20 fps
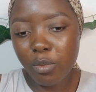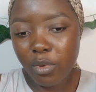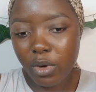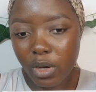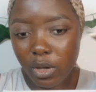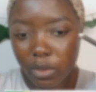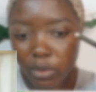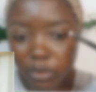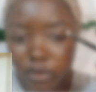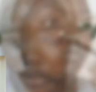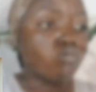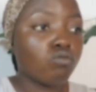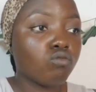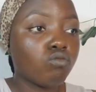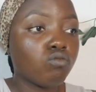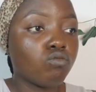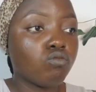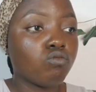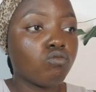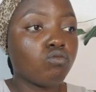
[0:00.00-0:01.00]
I'm going to prime
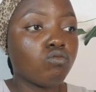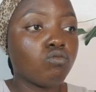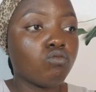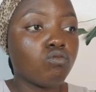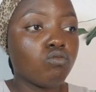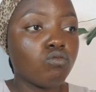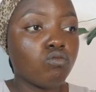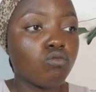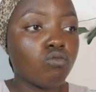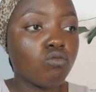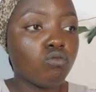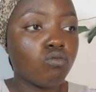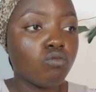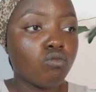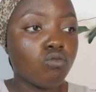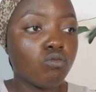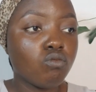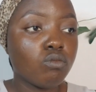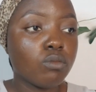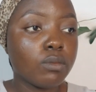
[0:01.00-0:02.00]
my eyes
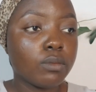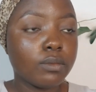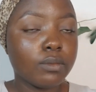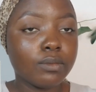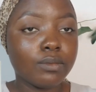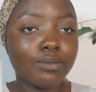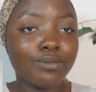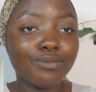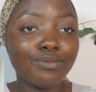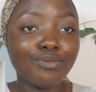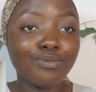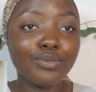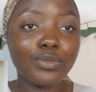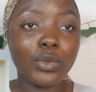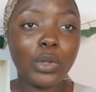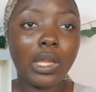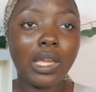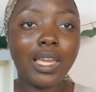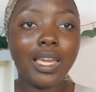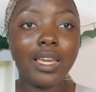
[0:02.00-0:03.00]
now just to
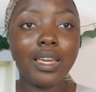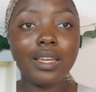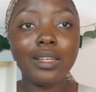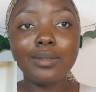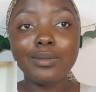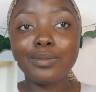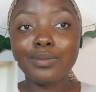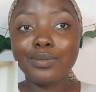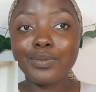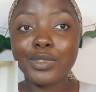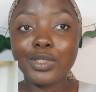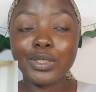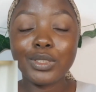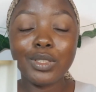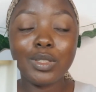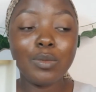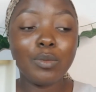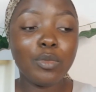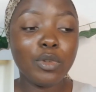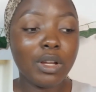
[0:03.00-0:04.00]
make sure that
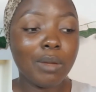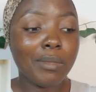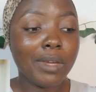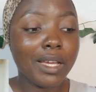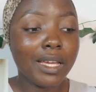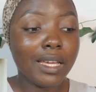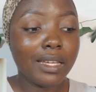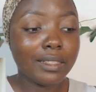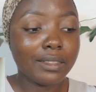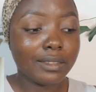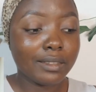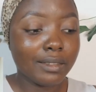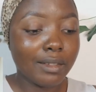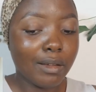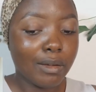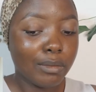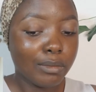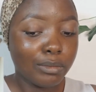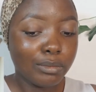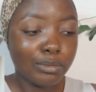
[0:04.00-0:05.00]
there's no
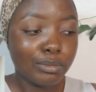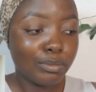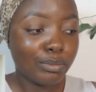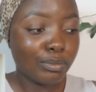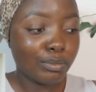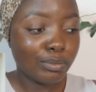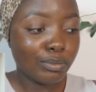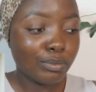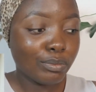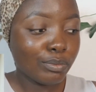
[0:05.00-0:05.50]
creasing.